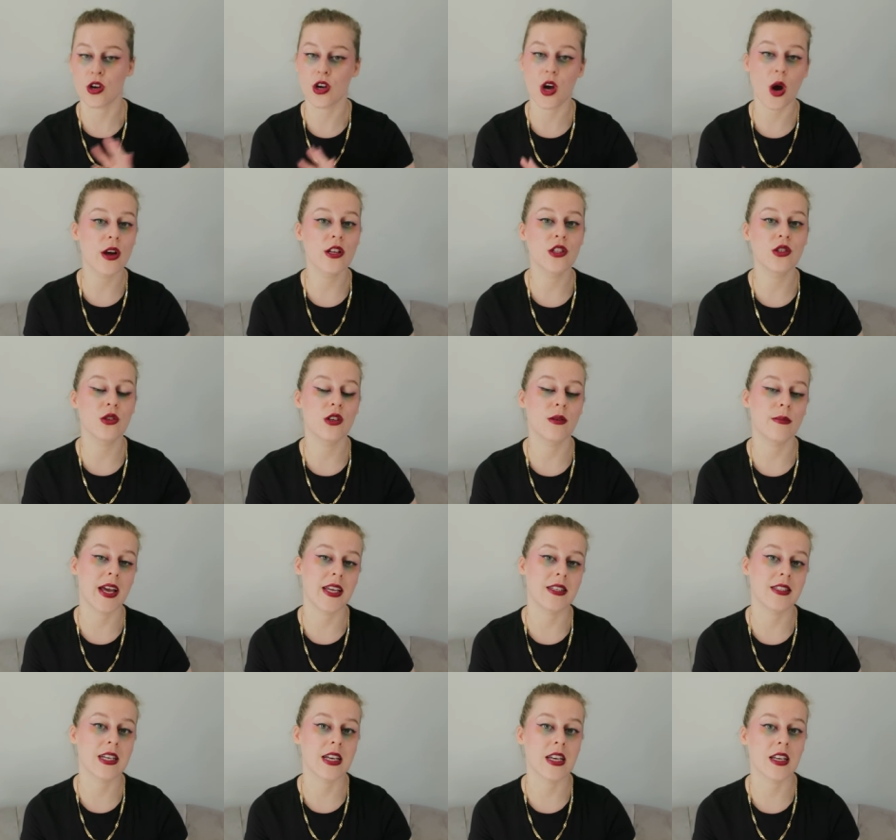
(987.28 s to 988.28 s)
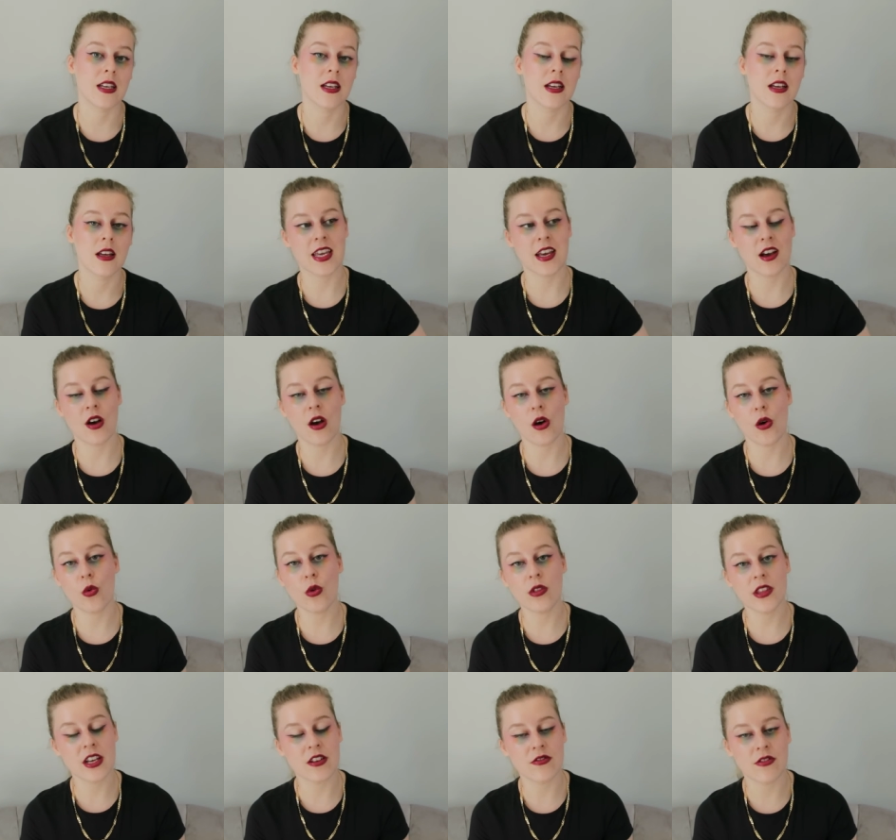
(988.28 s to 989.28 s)
You are going to do amazing. Take
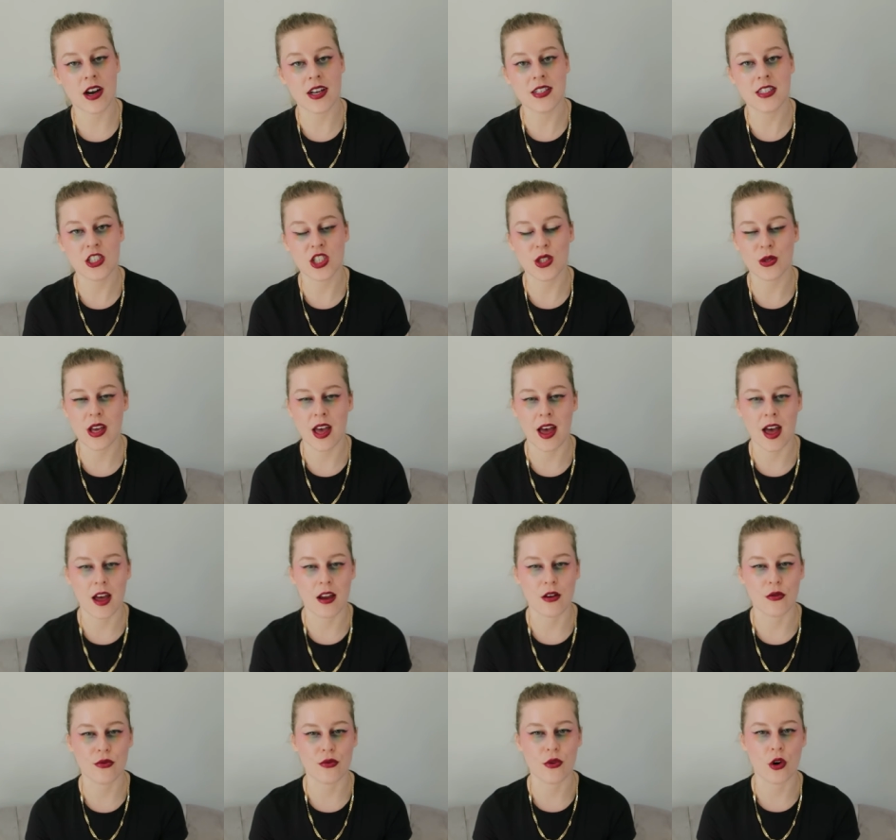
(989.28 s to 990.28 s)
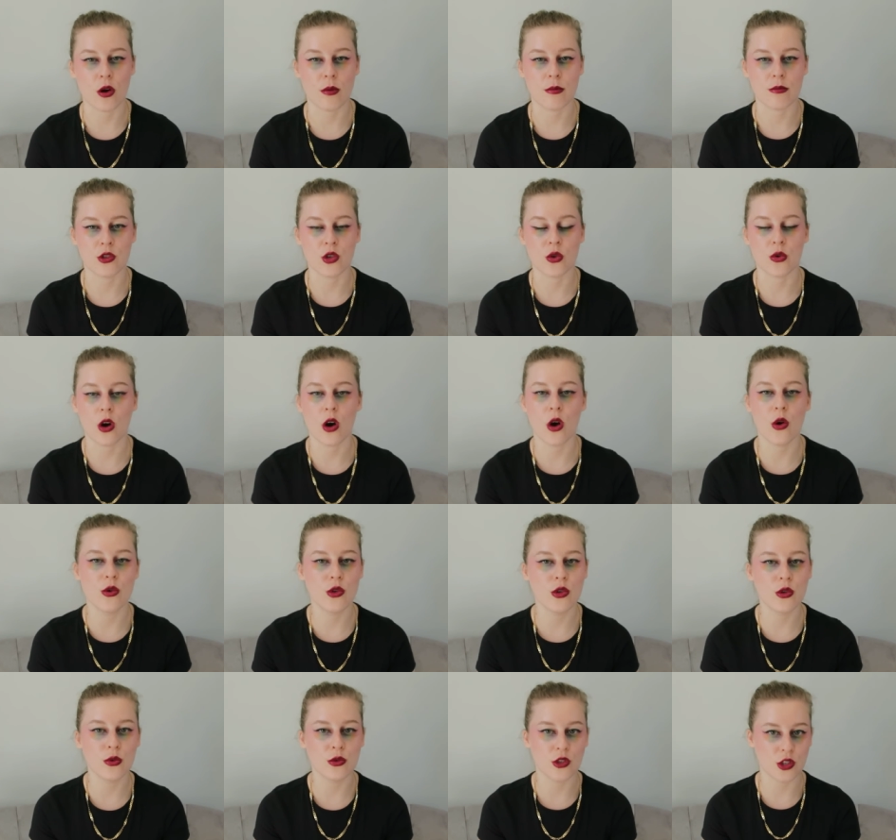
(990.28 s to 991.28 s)
all the advice that you can from your
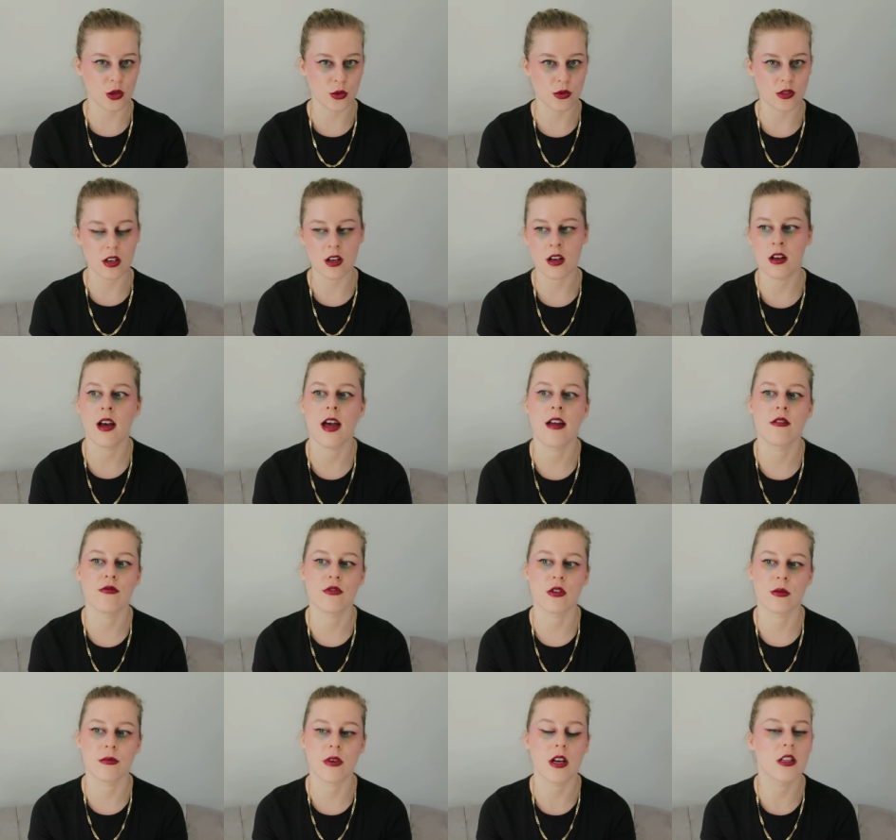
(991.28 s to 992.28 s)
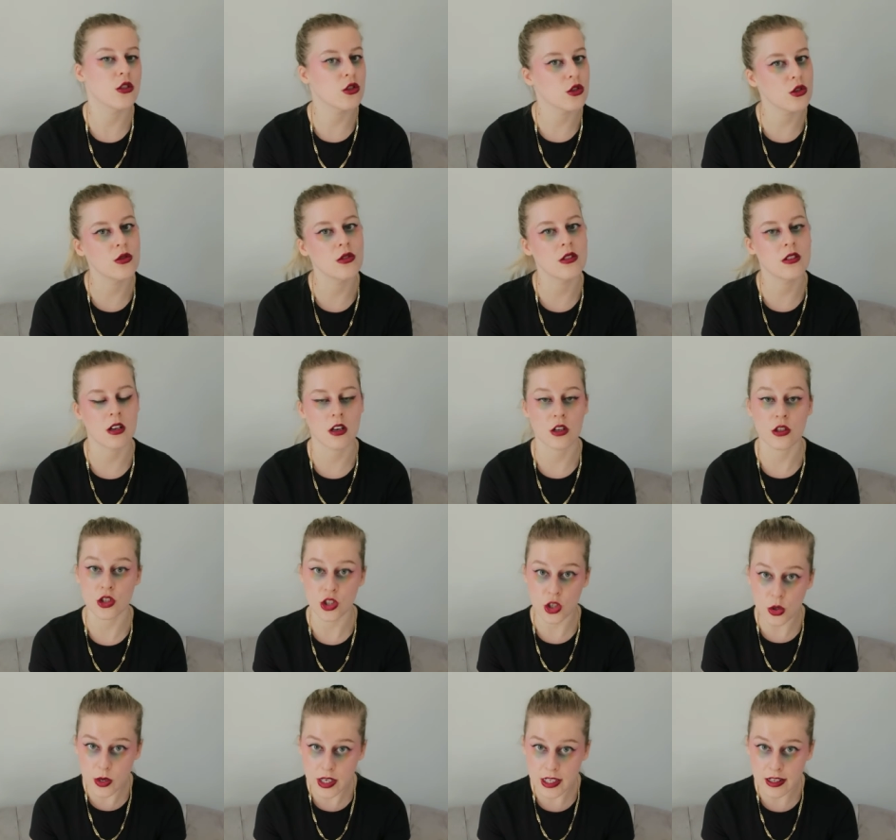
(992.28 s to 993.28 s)
OU tutor and from other students that
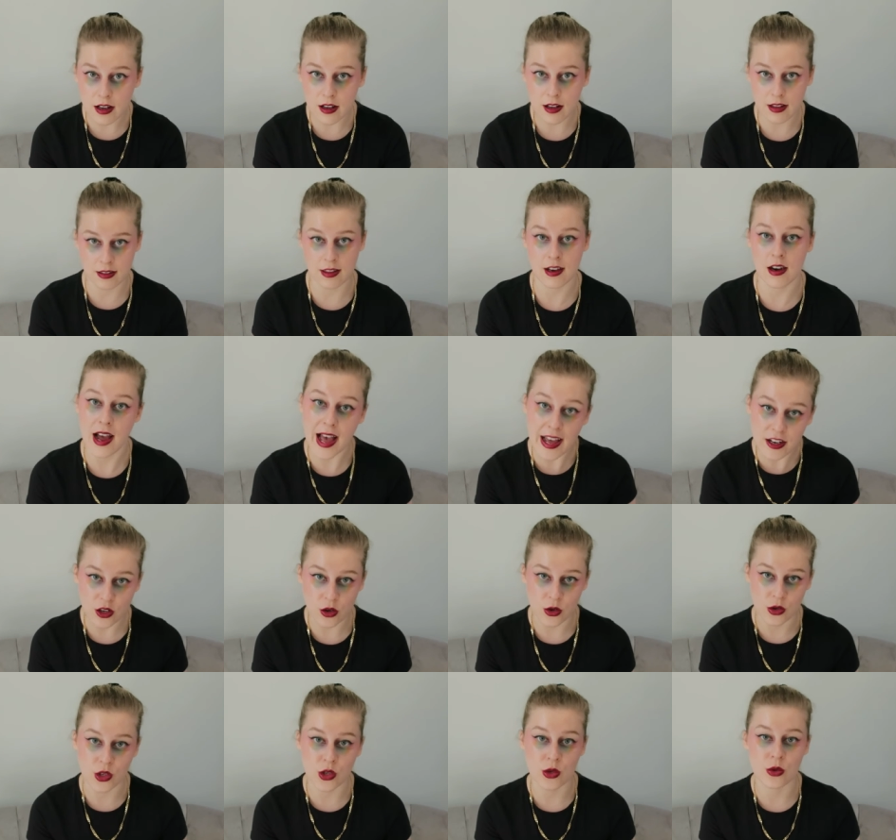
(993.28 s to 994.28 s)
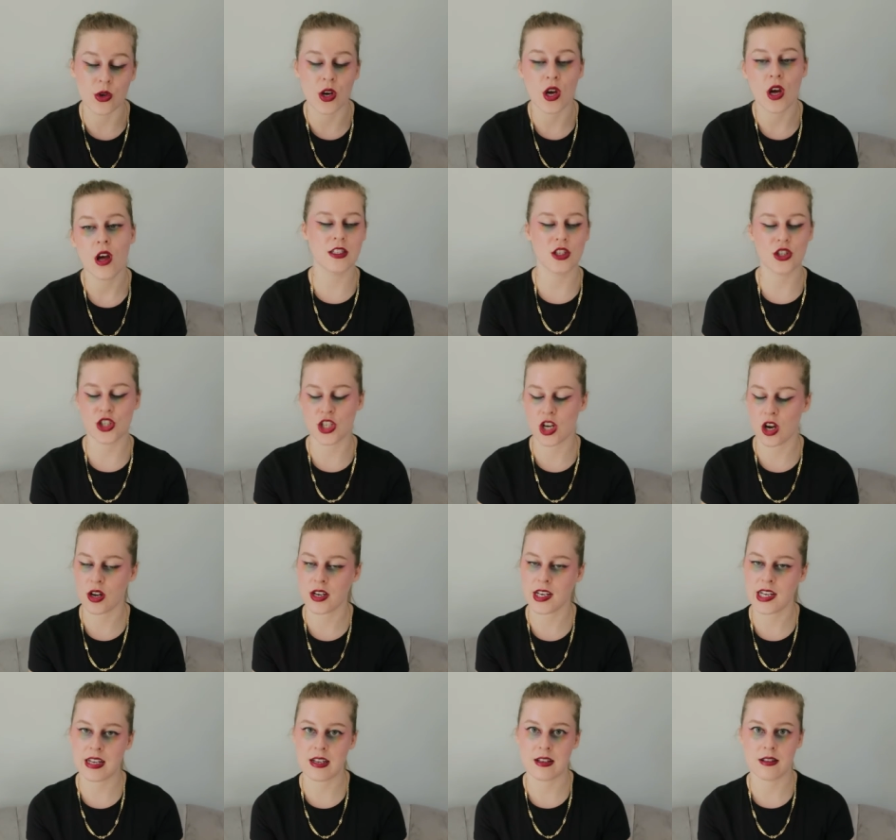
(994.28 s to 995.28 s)
are doing that are at OU. It is a
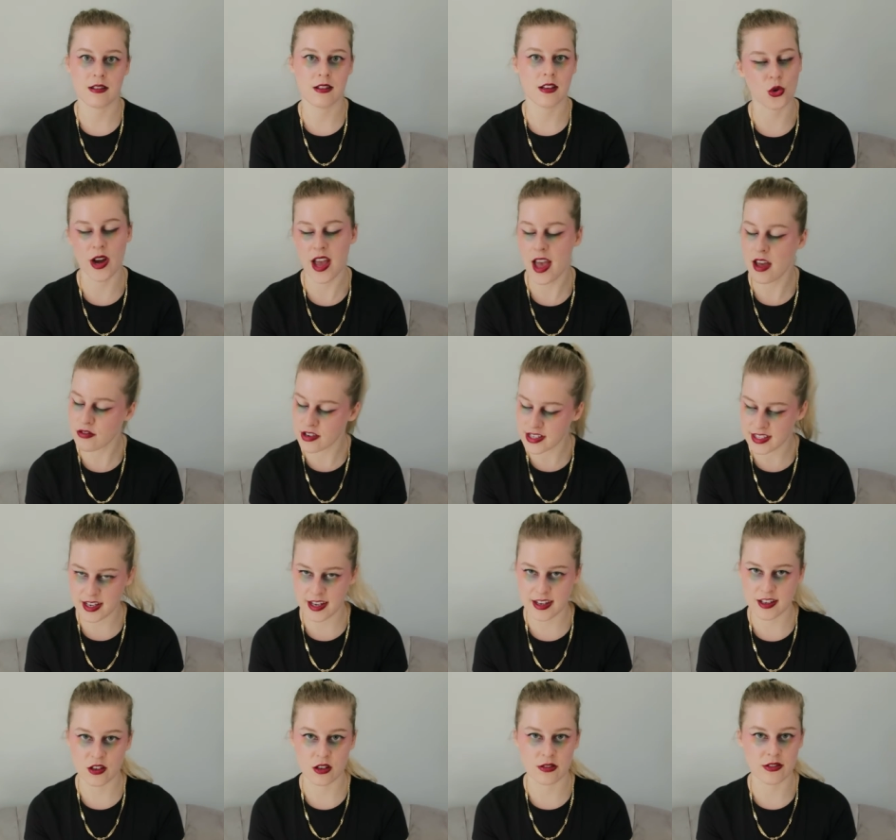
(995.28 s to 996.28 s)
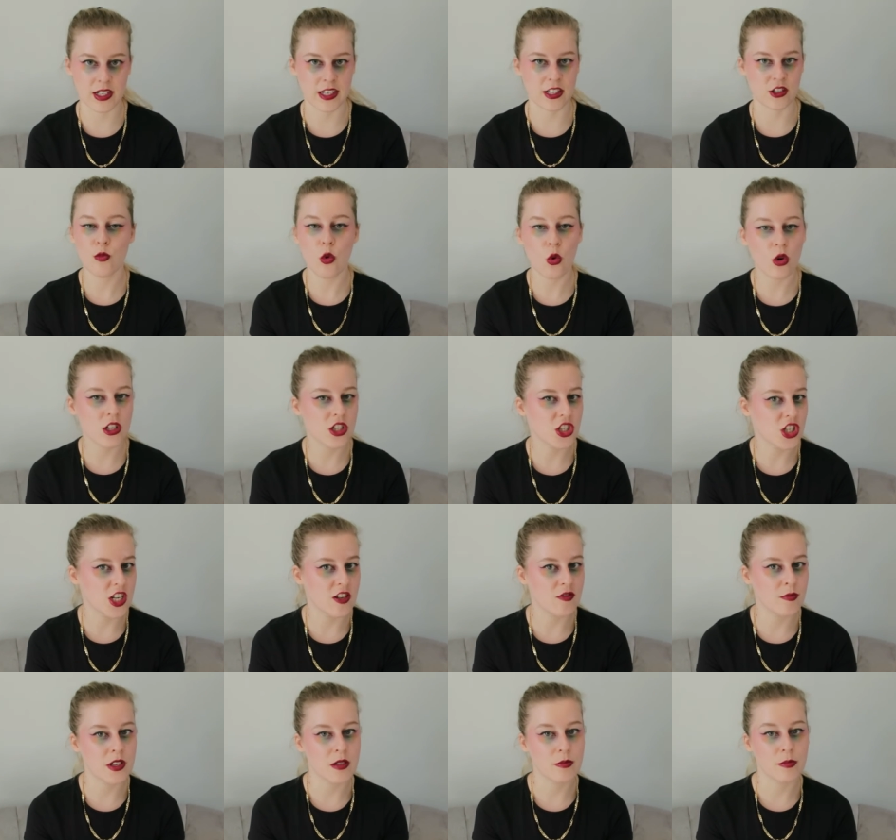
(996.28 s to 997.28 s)
journey. Enjoy every second of it. Small
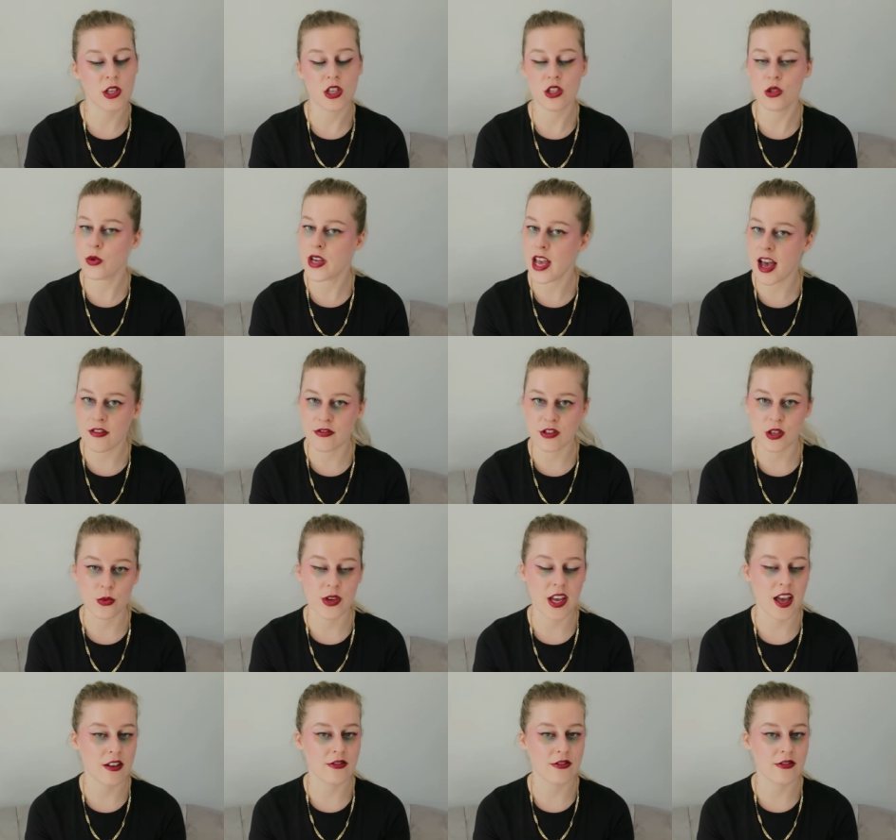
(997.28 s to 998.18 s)
achievement because we have to.